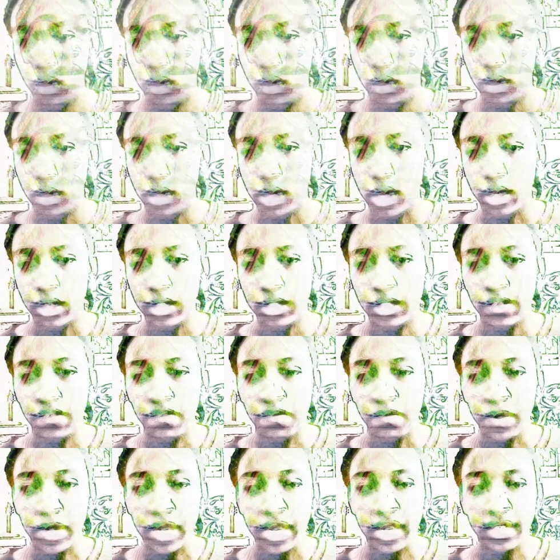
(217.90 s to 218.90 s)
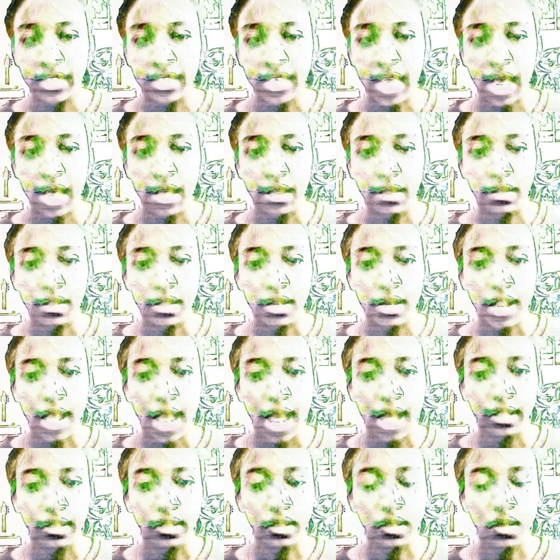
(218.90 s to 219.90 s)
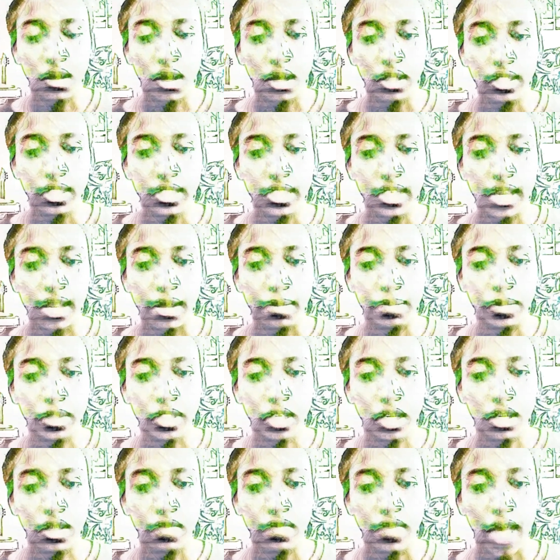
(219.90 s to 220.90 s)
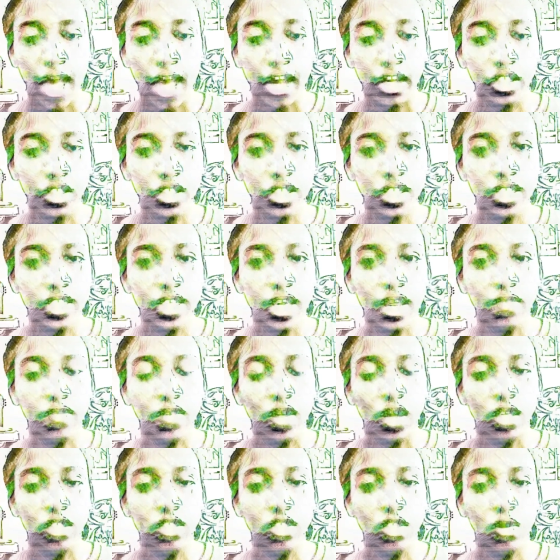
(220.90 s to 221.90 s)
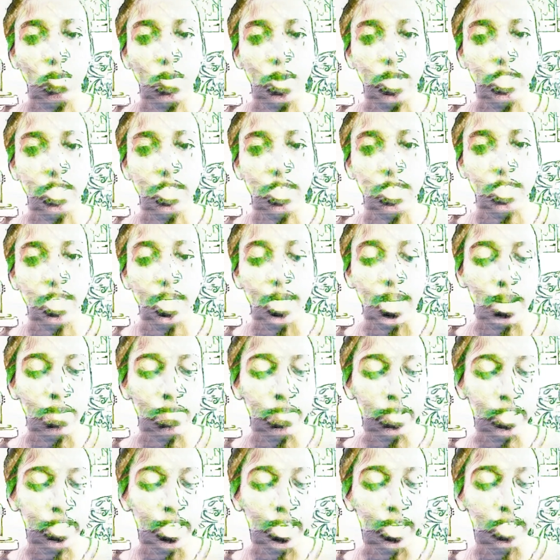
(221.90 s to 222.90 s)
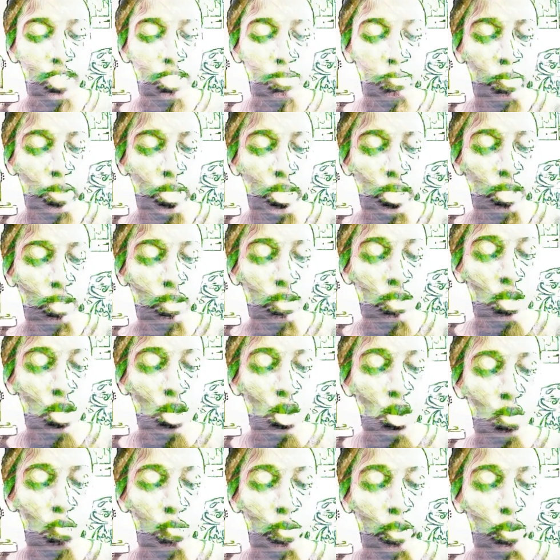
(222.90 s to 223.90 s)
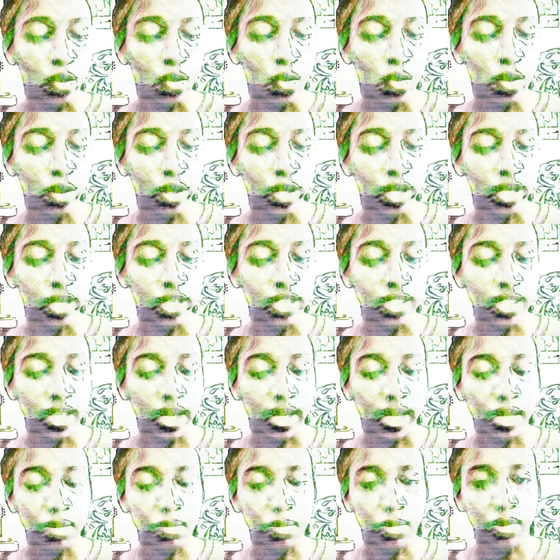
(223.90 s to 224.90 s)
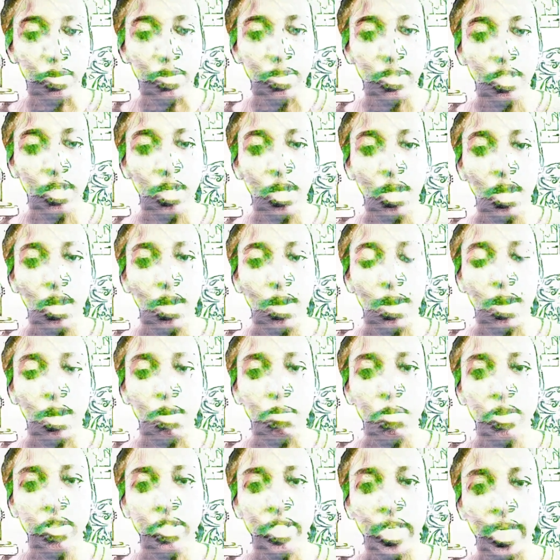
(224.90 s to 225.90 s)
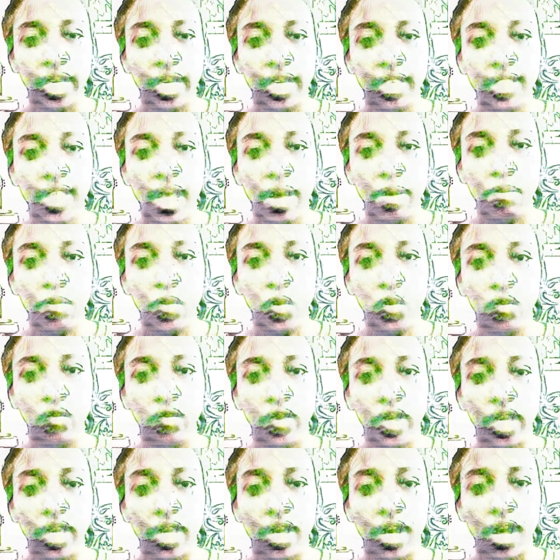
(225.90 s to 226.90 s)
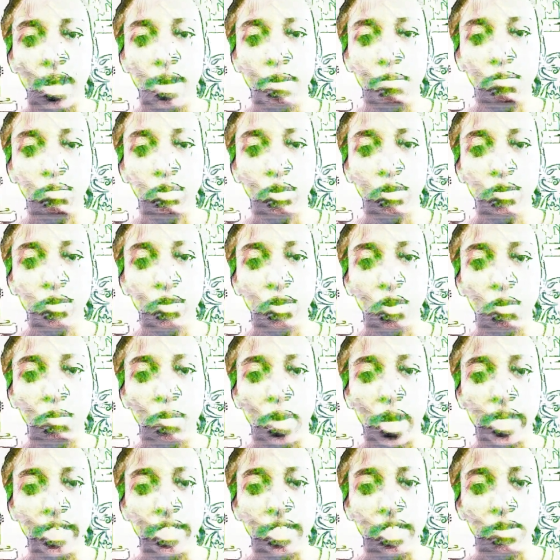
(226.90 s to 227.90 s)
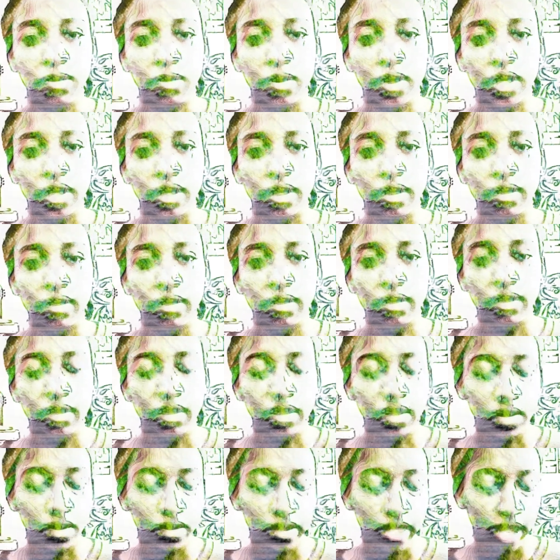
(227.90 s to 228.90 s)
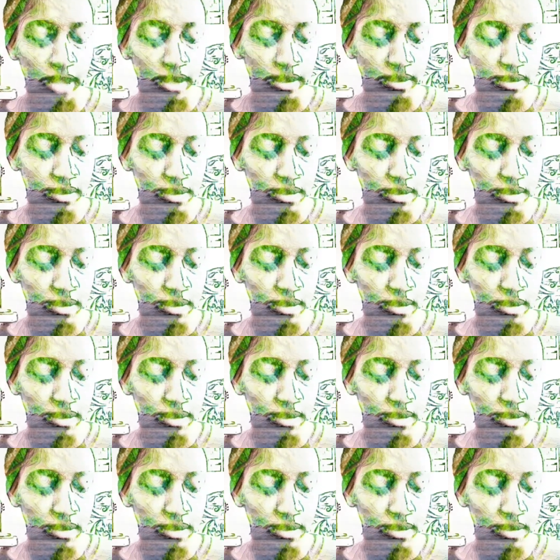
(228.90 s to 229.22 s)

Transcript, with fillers: yeah, because if beings had had the concept of actions have consequences, and everything is being recorded, it's like almost almost like in that movie um, Bruce Almighty, where, you know, that